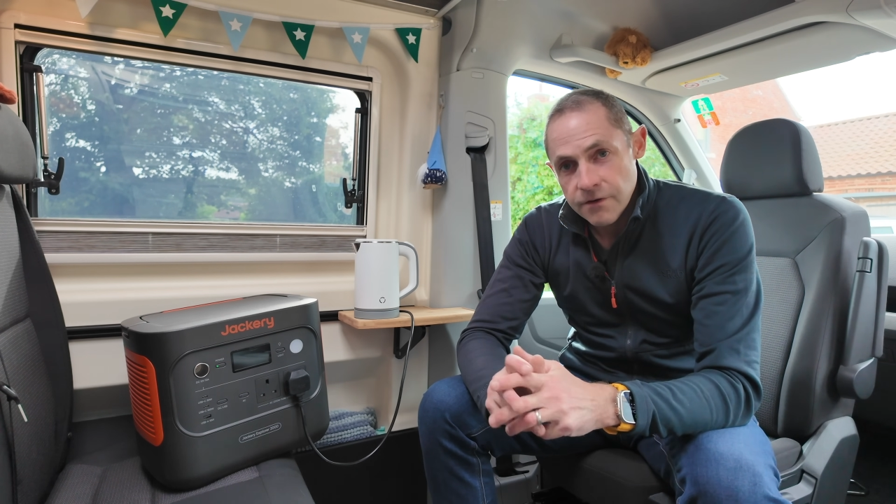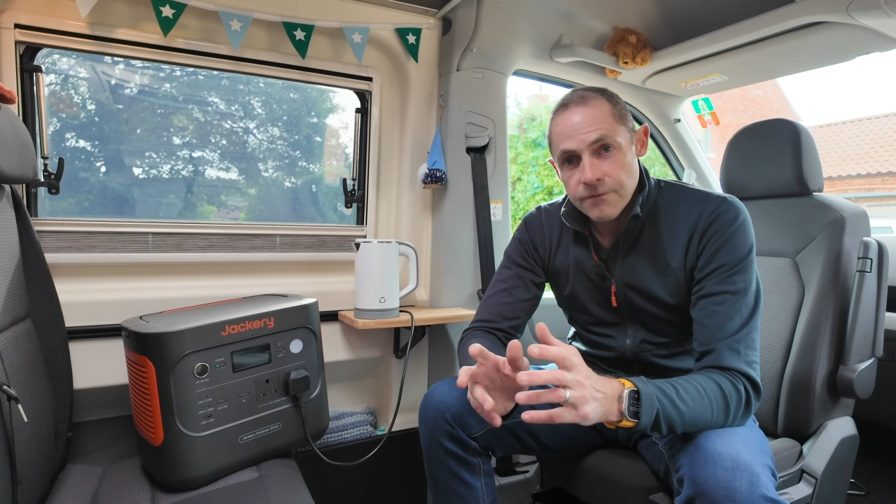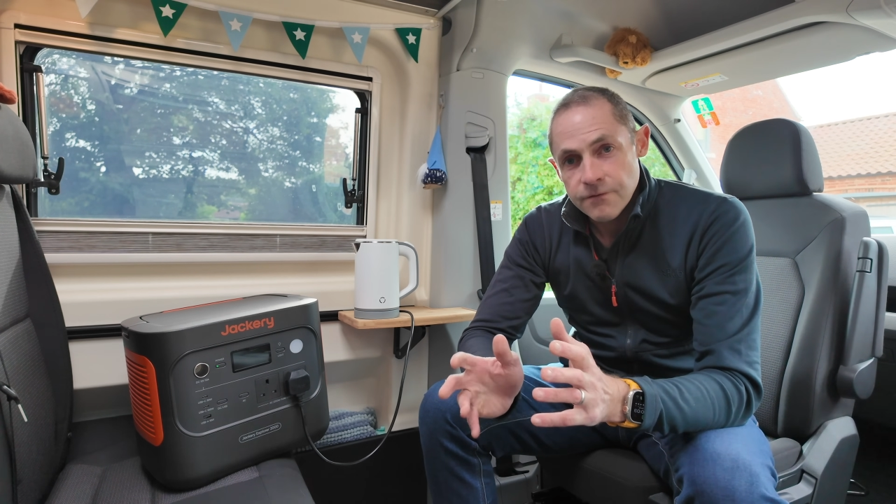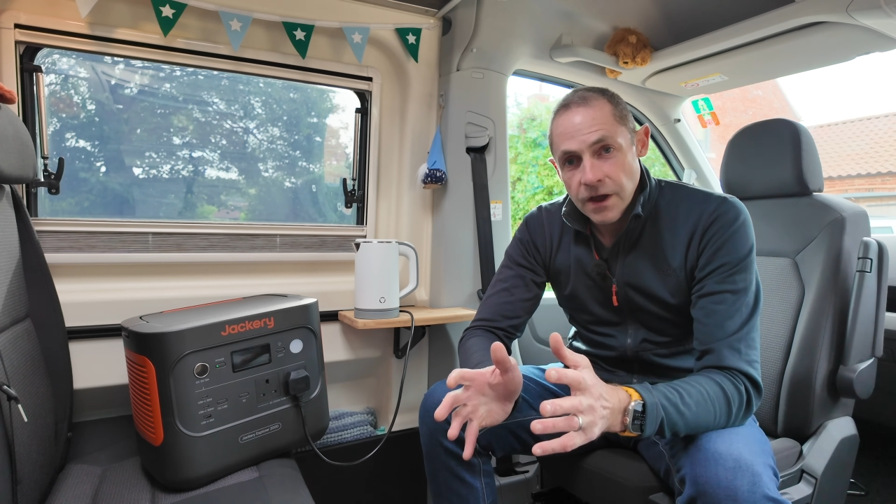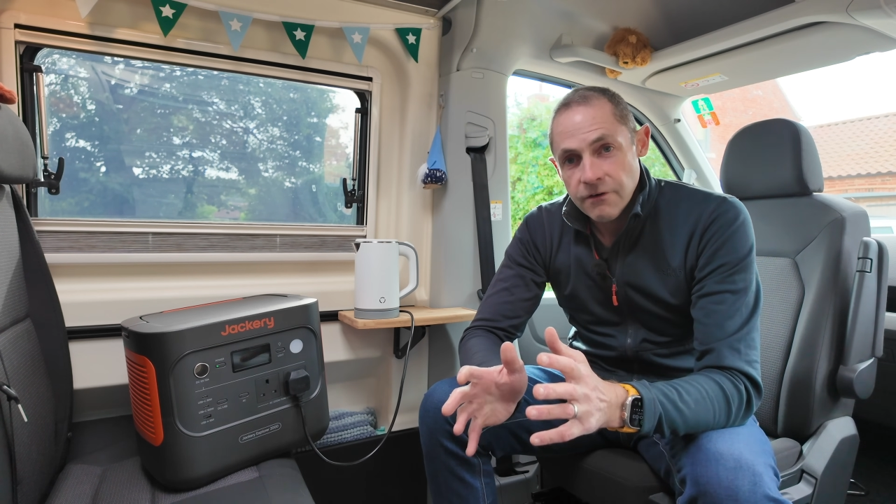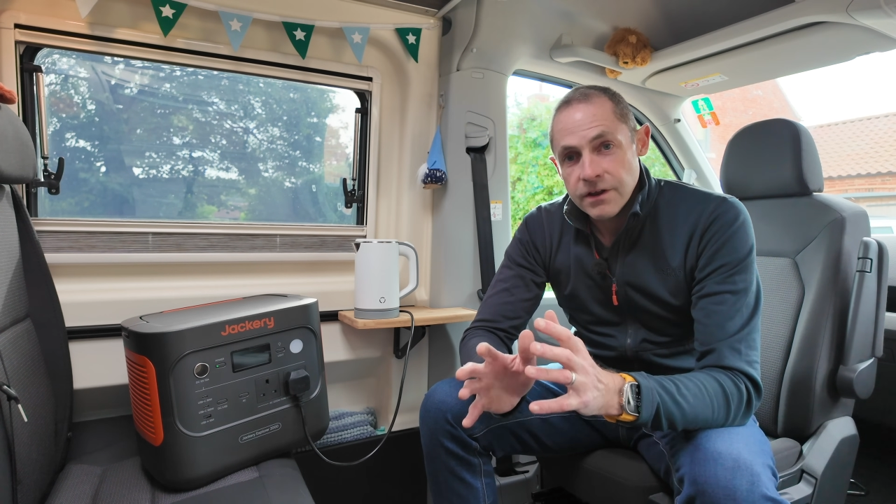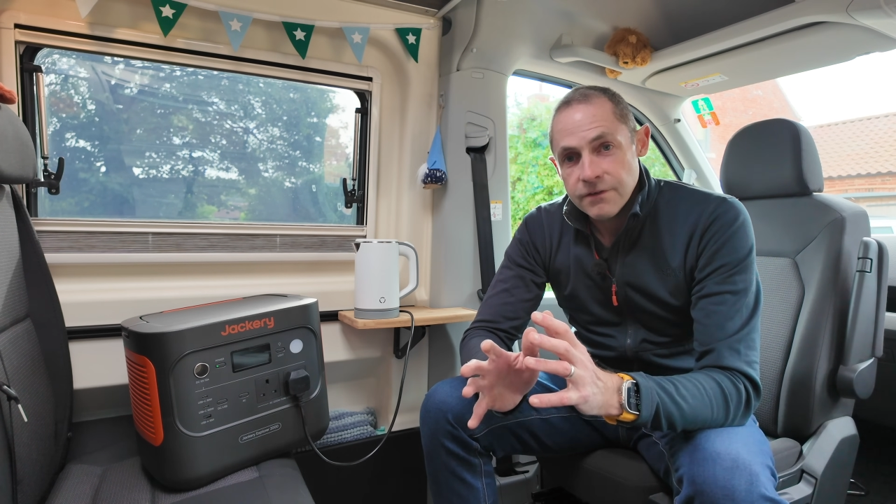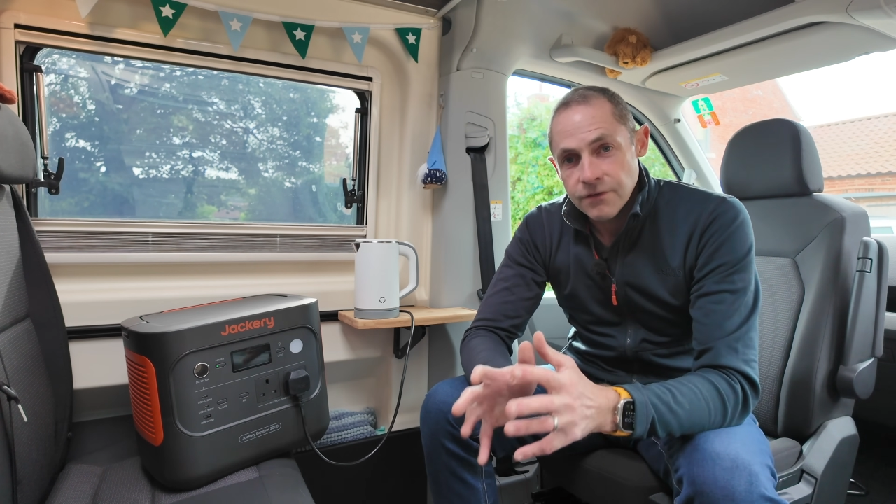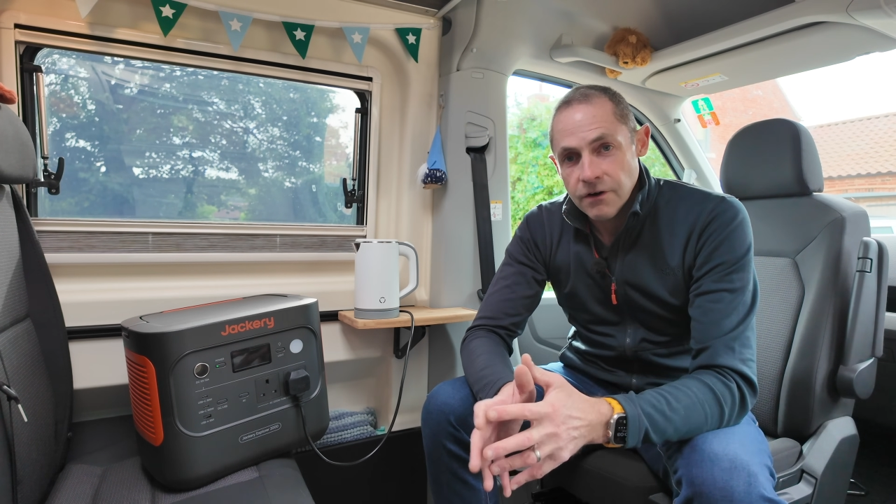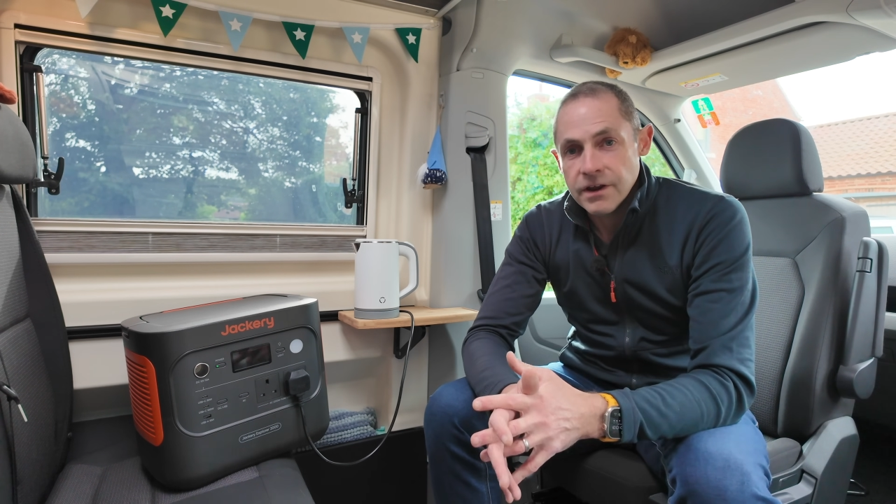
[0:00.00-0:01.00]

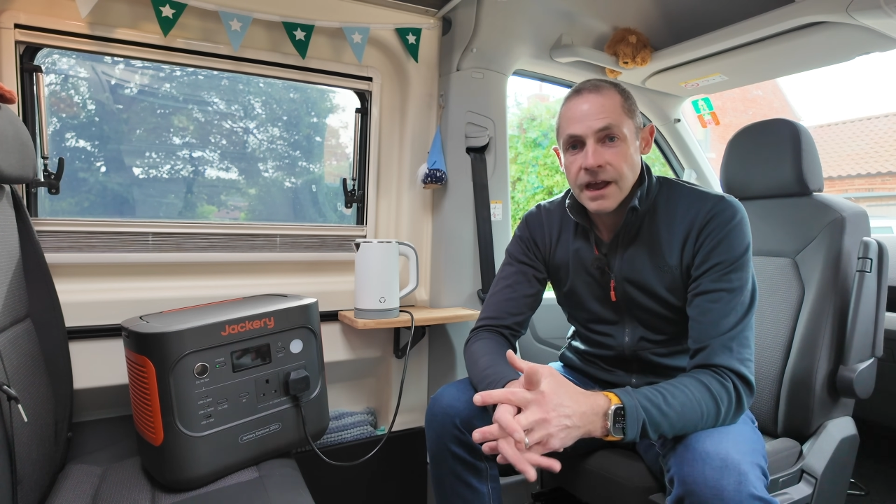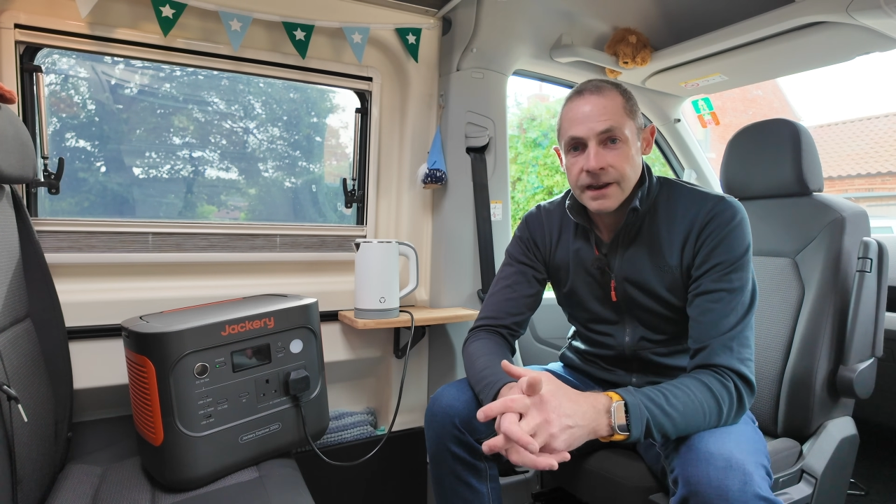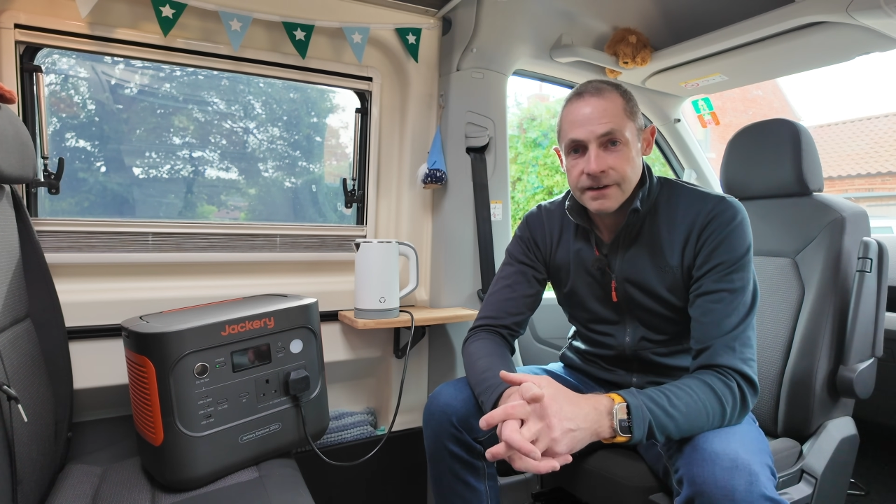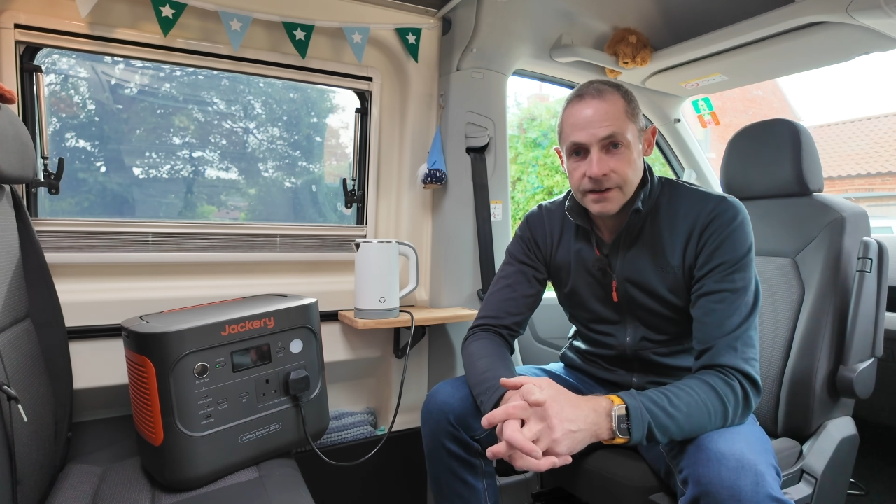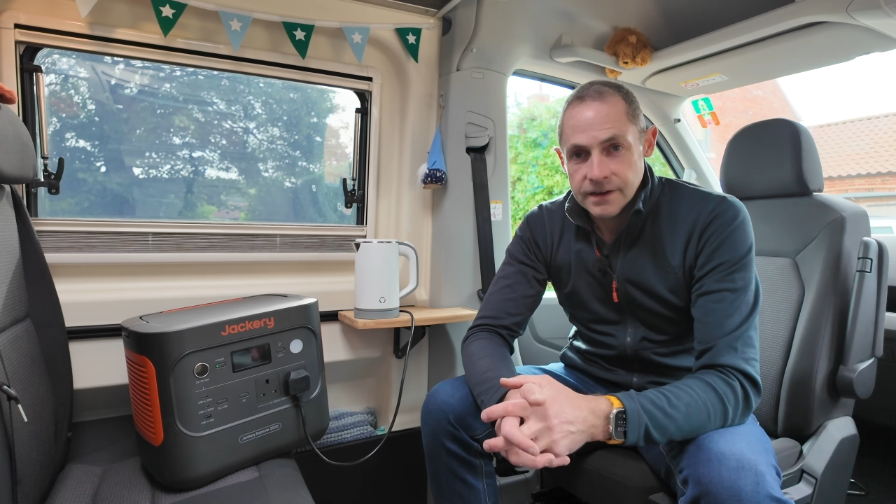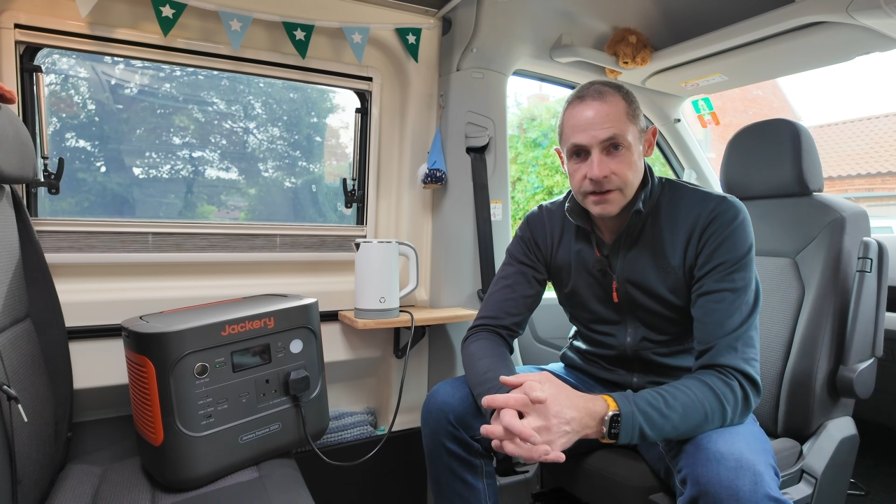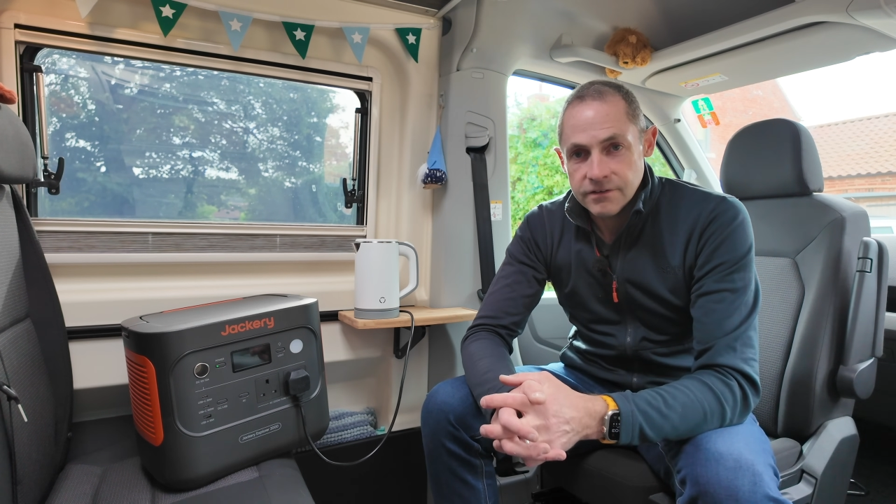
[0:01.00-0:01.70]
Very handy